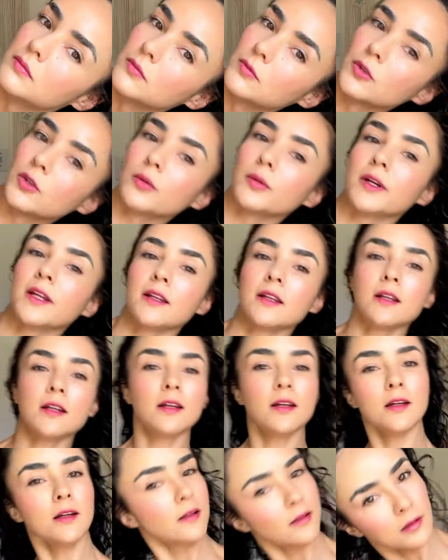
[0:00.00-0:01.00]
And I will direct
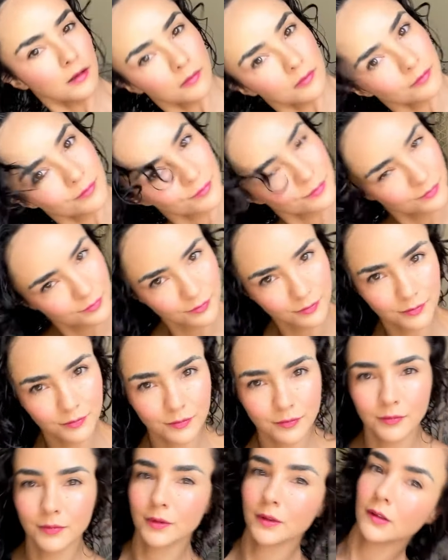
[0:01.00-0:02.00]
my mane
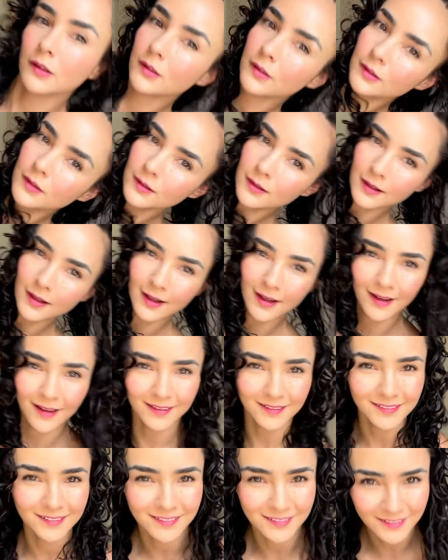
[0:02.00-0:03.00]

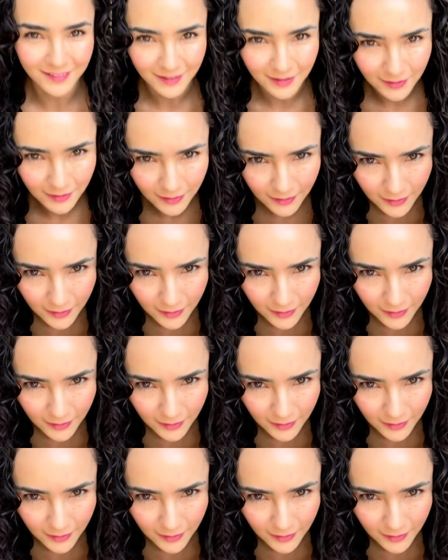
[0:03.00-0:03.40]
like this.